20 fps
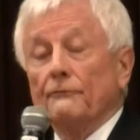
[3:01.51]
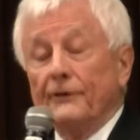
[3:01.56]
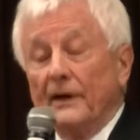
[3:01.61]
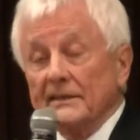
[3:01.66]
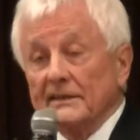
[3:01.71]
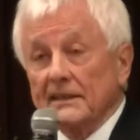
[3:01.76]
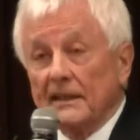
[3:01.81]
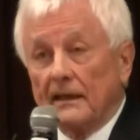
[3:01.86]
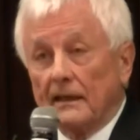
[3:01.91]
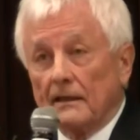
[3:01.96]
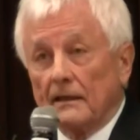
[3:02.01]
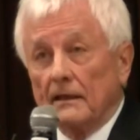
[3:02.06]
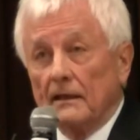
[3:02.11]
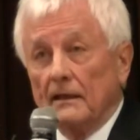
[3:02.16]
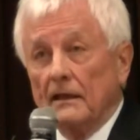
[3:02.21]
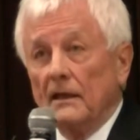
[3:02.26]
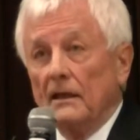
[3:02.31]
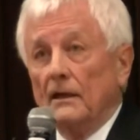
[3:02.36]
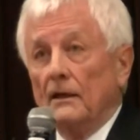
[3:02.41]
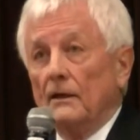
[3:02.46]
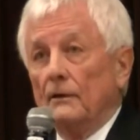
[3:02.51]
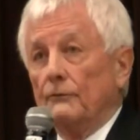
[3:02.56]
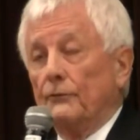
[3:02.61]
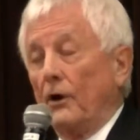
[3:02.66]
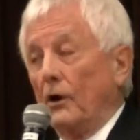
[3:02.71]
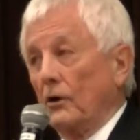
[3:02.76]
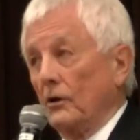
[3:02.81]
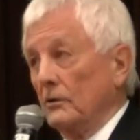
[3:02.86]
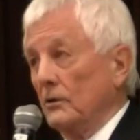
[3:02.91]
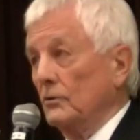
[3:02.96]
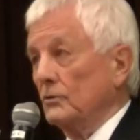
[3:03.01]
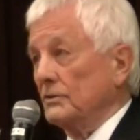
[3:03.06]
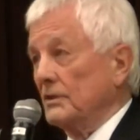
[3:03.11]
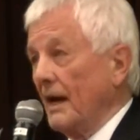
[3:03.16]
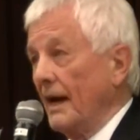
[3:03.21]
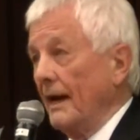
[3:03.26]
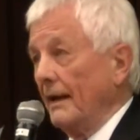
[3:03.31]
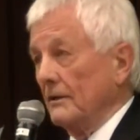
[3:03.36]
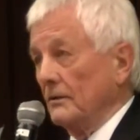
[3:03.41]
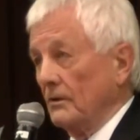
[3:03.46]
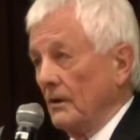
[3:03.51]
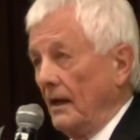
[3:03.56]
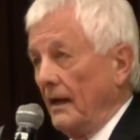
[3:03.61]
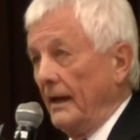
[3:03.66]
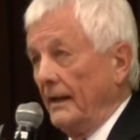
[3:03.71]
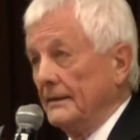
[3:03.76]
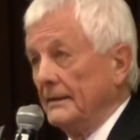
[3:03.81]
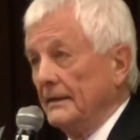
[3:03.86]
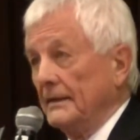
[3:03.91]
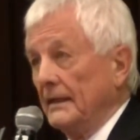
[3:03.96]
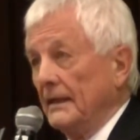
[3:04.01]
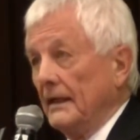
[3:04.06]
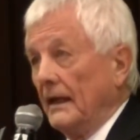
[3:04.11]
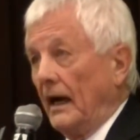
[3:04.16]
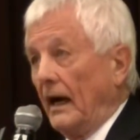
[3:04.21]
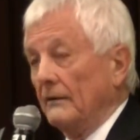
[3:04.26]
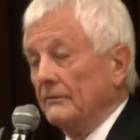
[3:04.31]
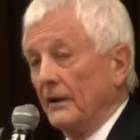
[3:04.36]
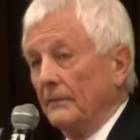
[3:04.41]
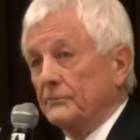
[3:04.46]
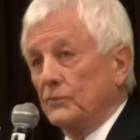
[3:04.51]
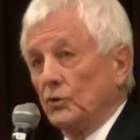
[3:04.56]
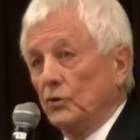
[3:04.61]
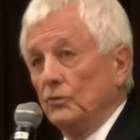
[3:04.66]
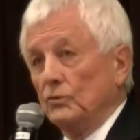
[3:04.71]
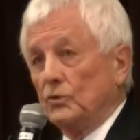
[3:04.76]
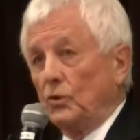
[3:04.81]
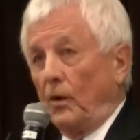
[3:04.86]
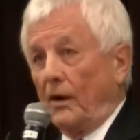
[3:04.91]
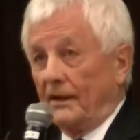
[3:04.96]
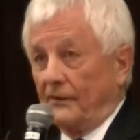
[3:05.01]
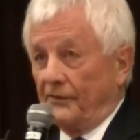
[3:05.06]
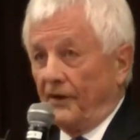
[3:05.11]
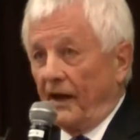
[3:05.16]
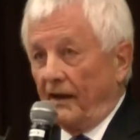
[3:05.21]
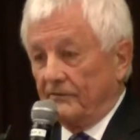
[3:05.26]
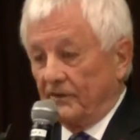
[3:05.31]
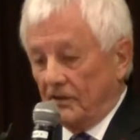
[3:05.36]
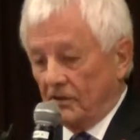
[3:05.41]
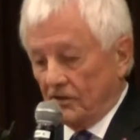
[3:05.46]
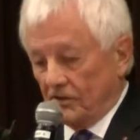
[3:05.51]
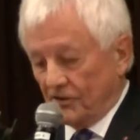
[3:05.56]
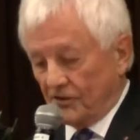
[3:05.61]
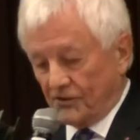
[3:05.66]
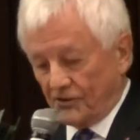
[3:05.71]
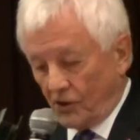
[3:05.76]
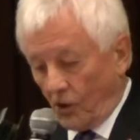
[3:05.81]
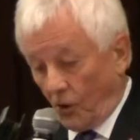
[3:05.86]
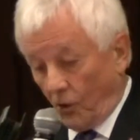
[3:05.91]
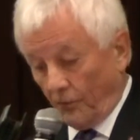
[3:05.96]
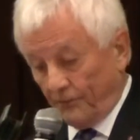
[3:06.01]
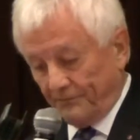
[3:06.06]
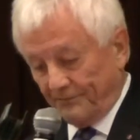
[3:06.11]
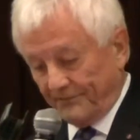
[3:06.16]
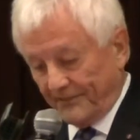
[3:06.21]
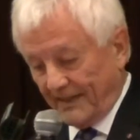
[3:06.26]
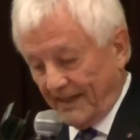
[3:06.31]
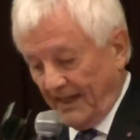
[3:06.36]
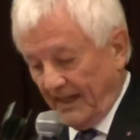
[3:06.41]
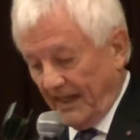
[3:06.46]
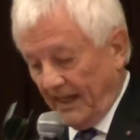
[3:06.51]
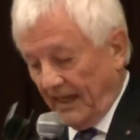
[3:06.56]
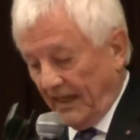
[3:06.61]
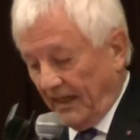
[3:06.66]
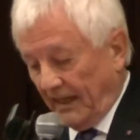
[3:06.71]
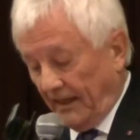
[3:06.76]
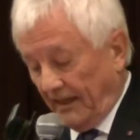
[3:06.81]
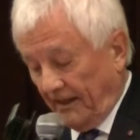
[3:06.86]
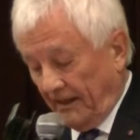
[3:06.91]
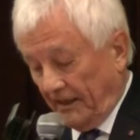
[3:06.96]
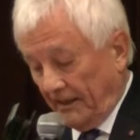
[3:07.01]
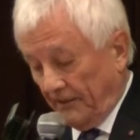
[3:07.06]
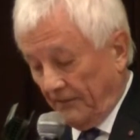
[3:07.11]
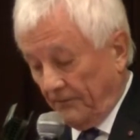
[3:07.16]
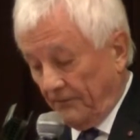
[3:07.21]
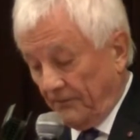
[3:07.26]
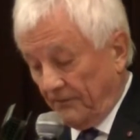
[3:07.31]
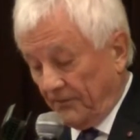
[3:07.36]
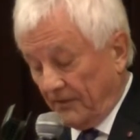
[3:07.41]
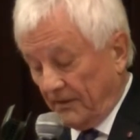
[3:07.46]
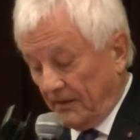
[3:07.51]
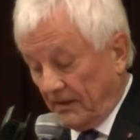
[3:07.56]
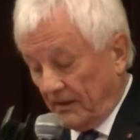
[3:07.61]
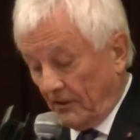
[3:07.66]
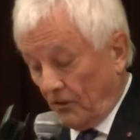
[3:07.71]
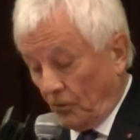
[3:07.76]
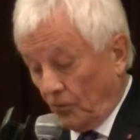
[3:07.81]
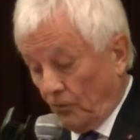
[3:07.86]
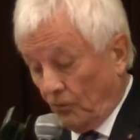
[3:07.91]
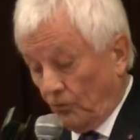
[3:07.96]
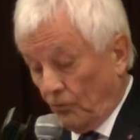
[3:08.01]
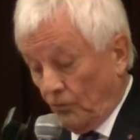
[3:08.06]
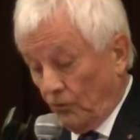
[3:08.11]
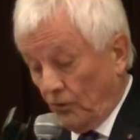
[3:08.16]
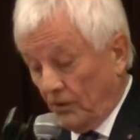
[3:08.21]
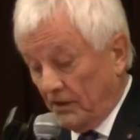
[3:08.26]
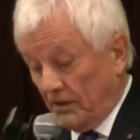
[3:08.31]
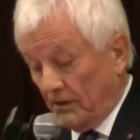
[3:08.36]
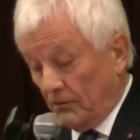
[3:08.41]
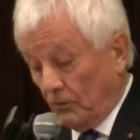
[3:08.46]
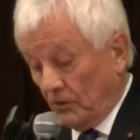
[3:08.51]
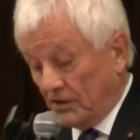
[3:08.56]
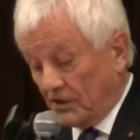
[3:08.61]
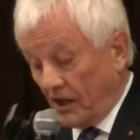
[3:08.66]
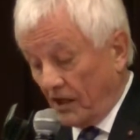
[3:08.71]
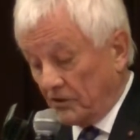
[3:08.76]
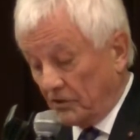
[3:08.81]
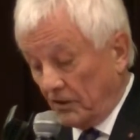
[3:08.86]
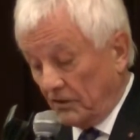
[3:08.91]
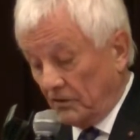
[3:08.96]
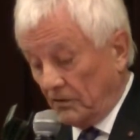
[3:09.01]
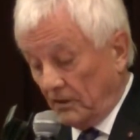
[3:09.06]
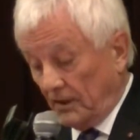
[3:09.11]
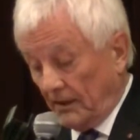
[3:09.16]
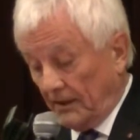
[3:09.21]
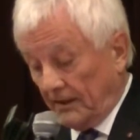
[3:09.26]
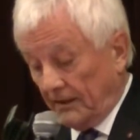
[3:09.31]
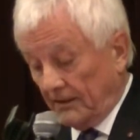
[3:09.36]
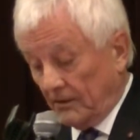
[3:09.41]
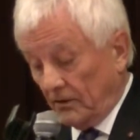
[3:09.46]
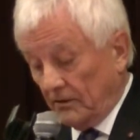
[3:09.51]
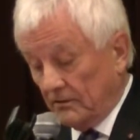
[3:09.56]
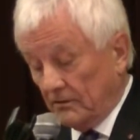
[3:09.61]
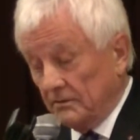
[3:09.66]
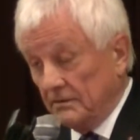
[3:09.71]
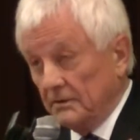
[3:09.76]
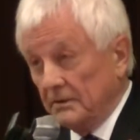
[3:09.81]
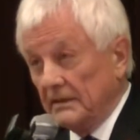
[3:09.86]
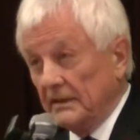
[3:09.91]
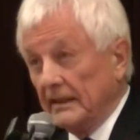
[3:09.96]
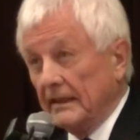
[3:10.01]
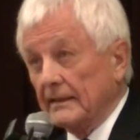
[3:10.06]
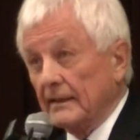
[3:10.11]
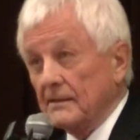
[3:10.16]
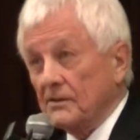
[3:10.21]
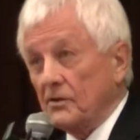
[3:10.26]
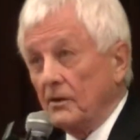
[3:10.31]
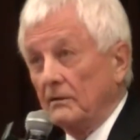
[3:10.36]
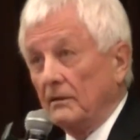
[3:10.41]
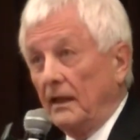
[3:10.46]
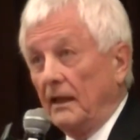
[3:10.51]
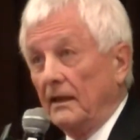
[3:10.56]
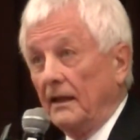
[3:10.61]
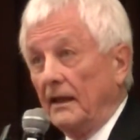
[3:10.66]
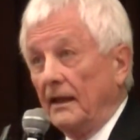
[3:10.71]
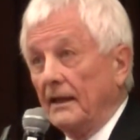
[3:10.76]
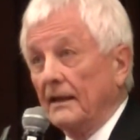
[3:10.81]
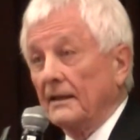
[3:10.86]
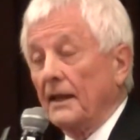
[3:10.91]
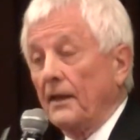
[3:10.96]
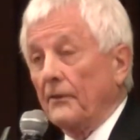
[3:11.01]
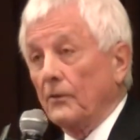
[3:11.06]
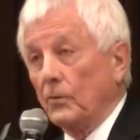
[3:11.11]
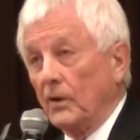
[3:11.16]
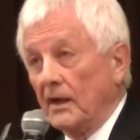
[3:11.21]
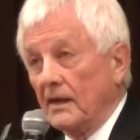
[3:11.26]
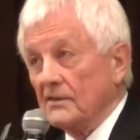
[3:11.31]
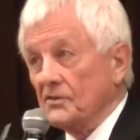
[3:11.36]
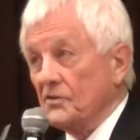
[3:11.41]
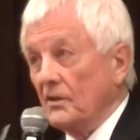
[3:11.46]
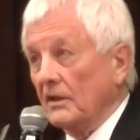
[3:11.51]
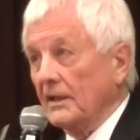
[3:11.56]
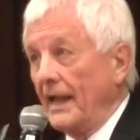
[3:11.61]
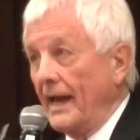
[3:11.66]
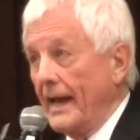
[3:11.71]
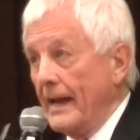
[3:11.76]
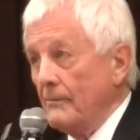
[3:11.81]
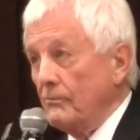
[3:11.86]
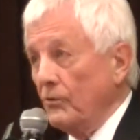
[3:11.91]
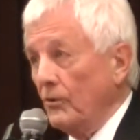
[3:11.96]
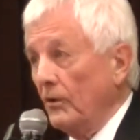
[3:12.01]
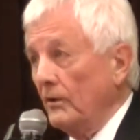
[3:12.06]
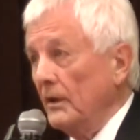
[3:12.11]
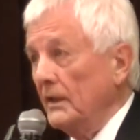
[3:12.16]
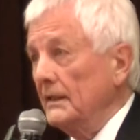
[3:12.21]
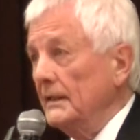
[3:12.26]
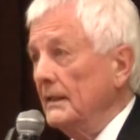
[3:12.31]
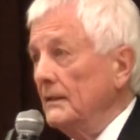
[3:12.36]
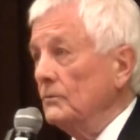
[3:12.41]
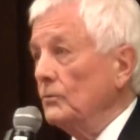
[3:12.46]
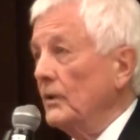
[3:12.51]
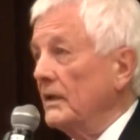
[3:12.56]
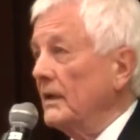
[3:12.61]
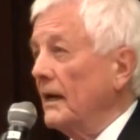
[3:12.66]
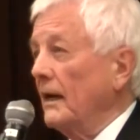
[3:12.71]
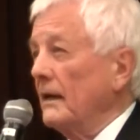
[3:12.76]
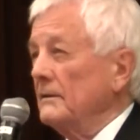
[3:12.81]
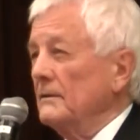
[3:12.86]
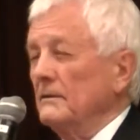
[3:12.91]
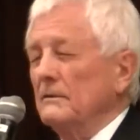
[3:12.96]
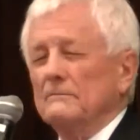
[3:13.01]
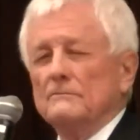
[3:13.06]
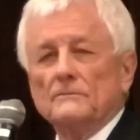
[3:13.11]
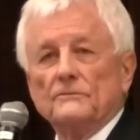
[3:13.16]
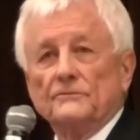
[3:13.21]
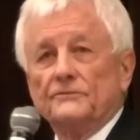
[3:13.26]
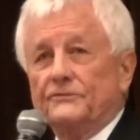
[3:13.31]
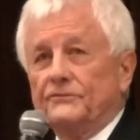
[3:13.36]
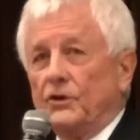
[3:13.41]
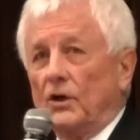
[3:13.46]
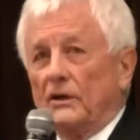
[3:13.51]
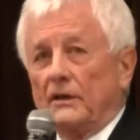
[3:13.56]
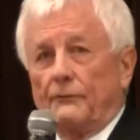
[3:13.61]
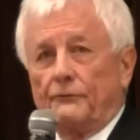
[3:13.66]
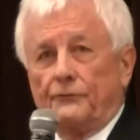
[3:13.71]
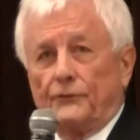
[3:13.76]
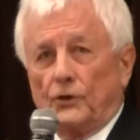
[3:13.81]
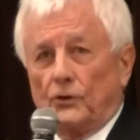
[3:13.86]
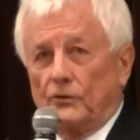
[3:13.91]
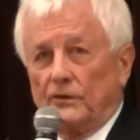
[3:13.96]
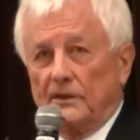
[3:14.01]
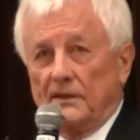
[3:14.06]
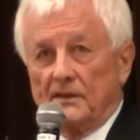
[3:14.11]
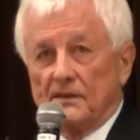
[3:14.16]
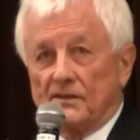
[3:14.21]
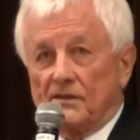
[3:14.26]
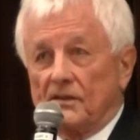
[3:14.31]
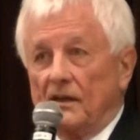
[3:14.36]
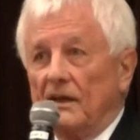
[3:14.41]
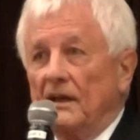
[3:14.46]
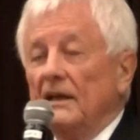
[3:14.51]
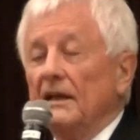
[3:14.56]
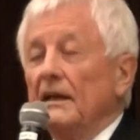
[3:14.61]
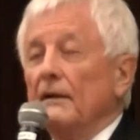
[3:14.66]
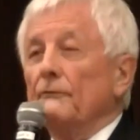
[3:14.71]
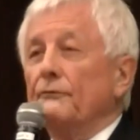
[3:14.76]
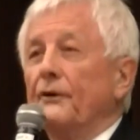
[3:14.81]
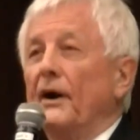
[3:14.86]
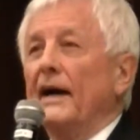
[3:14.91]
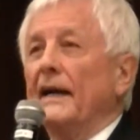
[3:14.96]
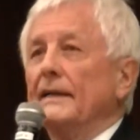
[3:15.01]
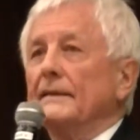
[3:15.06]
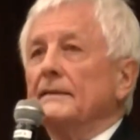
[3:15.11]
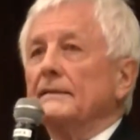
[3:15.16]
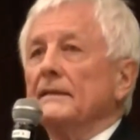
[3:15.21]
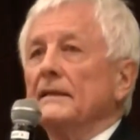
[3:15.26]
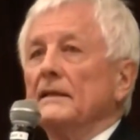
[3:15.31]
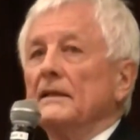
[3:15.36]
funding for our own Dial-A-Ride of up to 25 years. So, the recession hit us in other ways. The library, we fought a furious fight